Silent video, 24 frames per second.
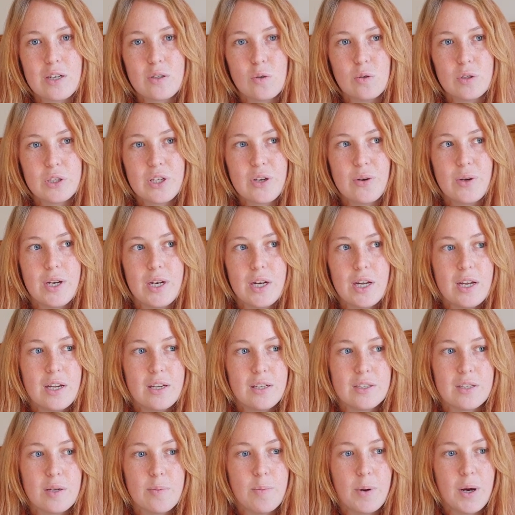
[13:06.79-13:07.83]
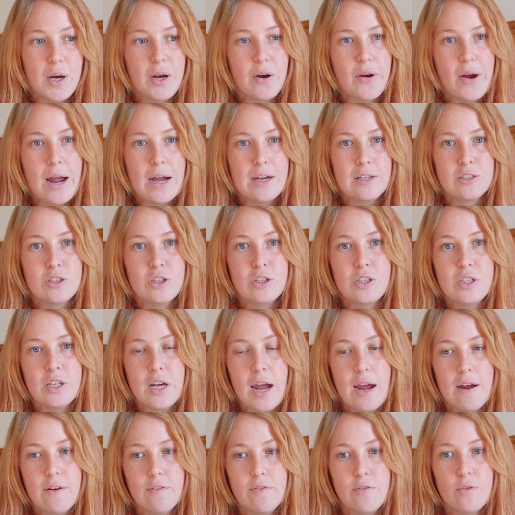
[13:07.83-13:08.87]
Also, it is a biohazard to
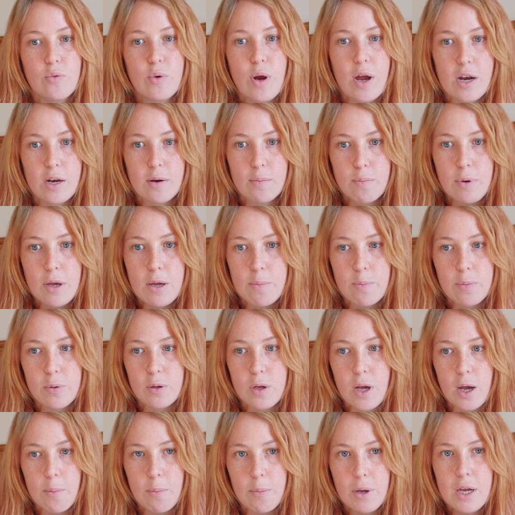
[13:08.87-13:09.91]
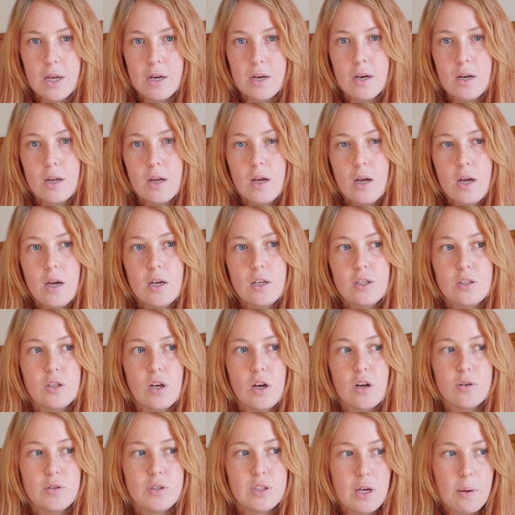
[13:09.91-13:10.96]
have random people come in.
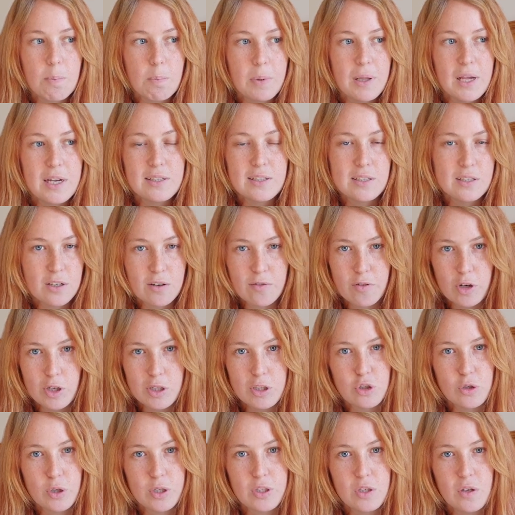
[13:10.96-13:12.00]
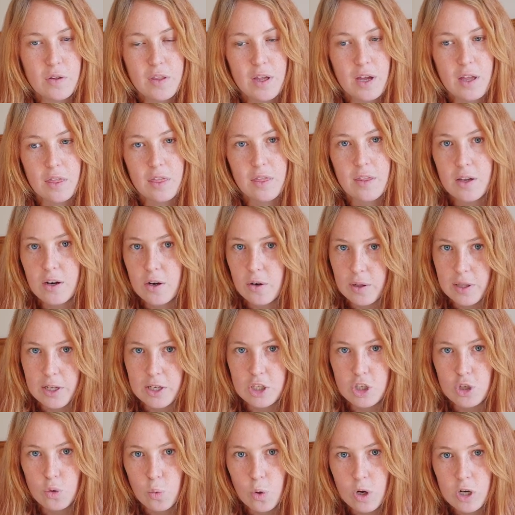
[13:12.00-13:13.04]
So some places are very strict on that and they don't
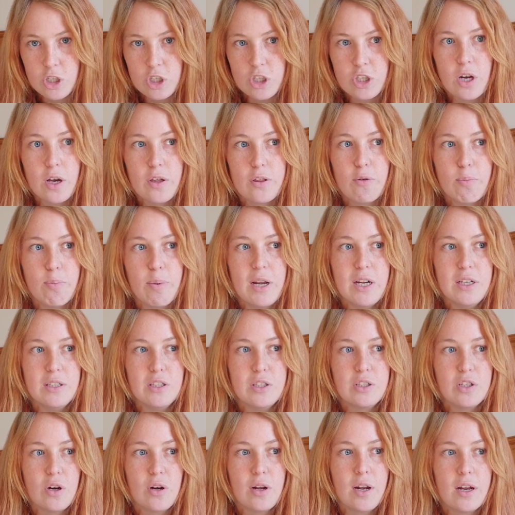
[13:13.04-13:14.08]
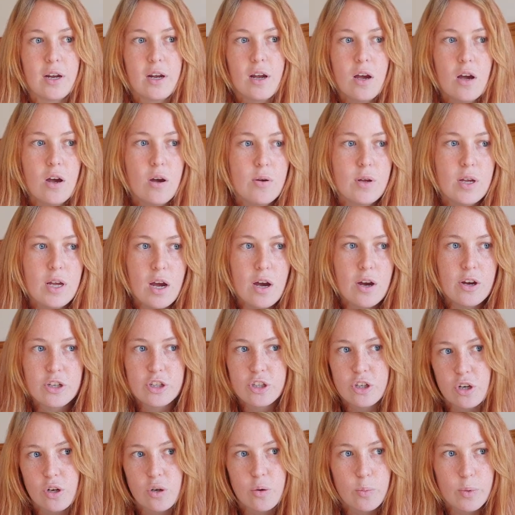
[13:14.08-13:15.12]
let you watch. Other places are like, oh yeah,
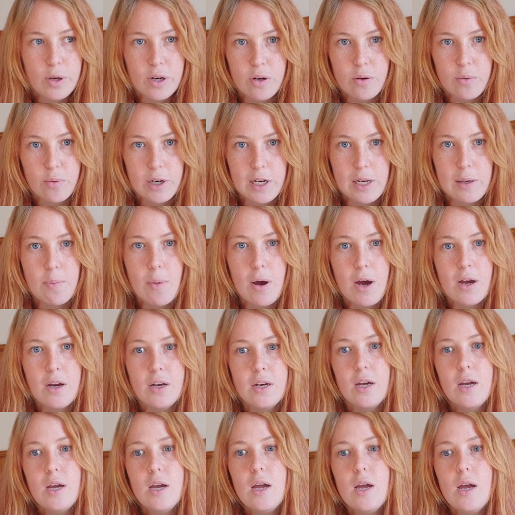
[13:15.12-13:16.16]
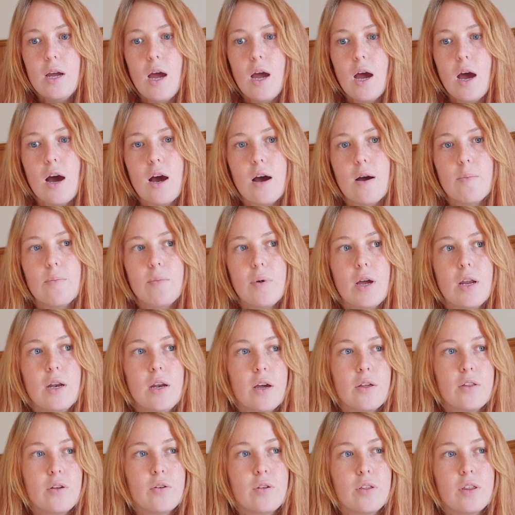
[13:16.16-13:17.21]
sure, we don't really mind. Um,
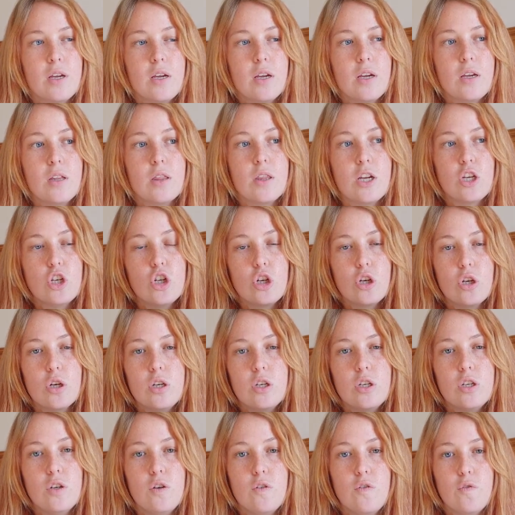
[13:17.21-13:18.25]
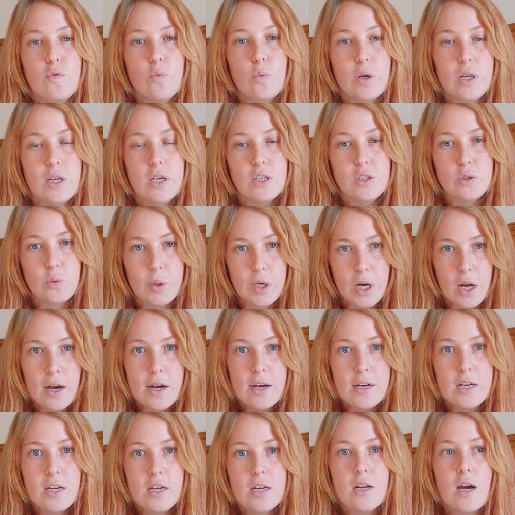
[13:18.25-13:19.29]
another thing that you could do is what I
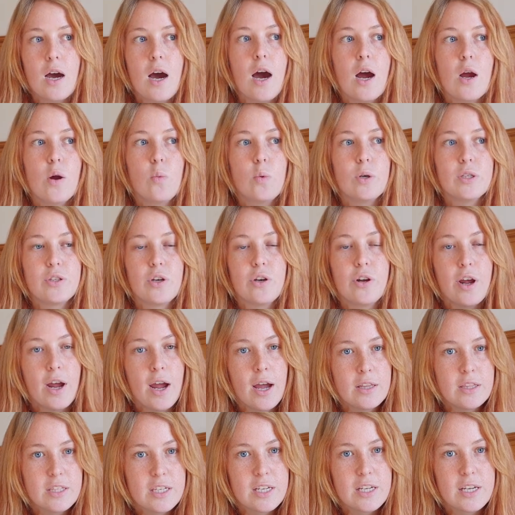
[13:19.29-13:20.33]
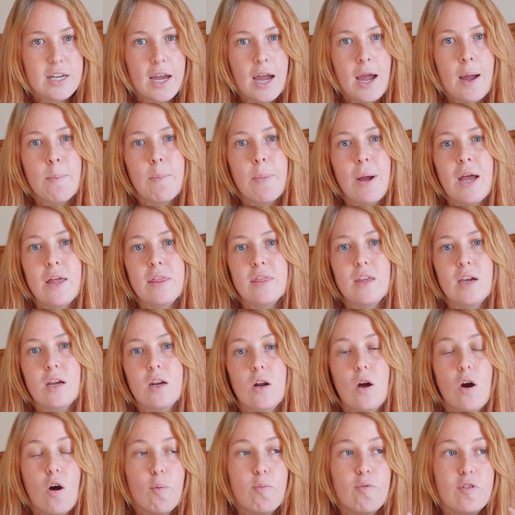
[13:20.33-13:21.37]
did. I was on a hunting camp and then
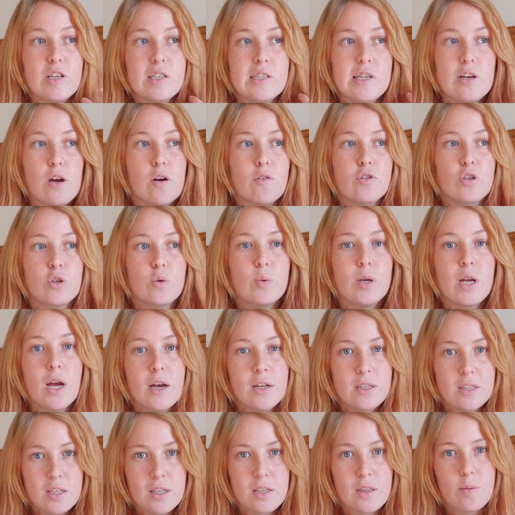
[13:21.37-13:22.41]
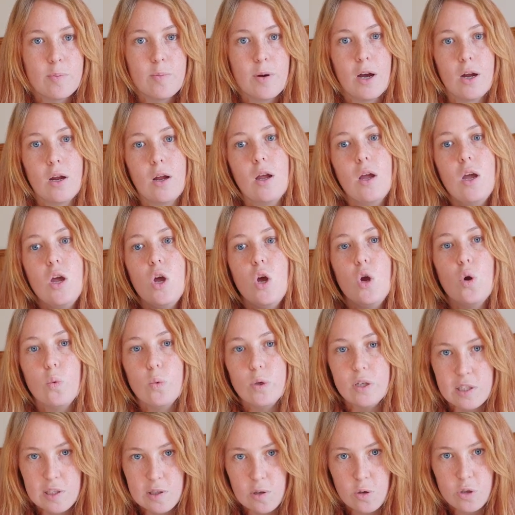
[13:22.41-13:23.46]
obviously after we hunted the buck, we
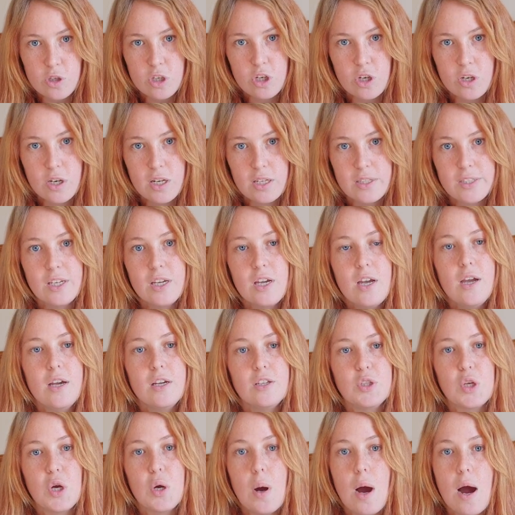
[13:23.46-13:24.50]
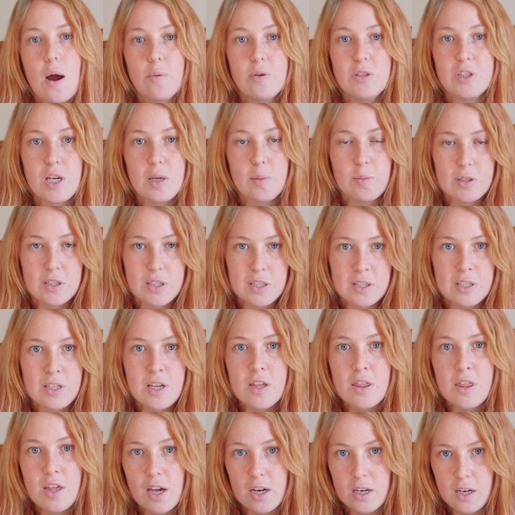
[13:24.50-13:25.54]
slaughtered it. So I was able to see
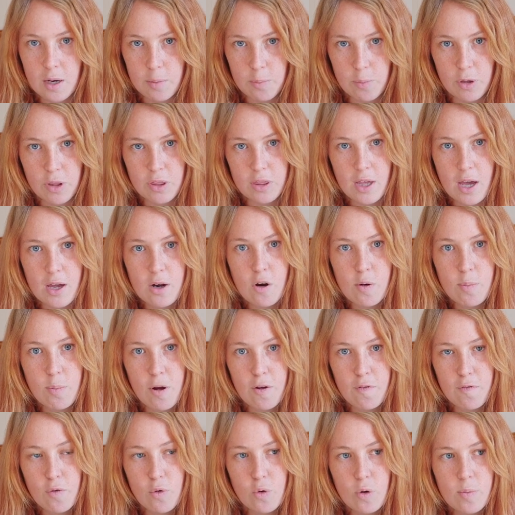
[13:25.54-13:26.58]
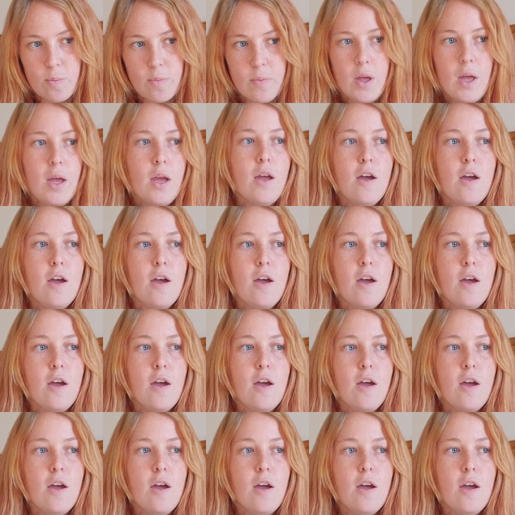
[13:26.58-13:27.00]
that and put that on my form.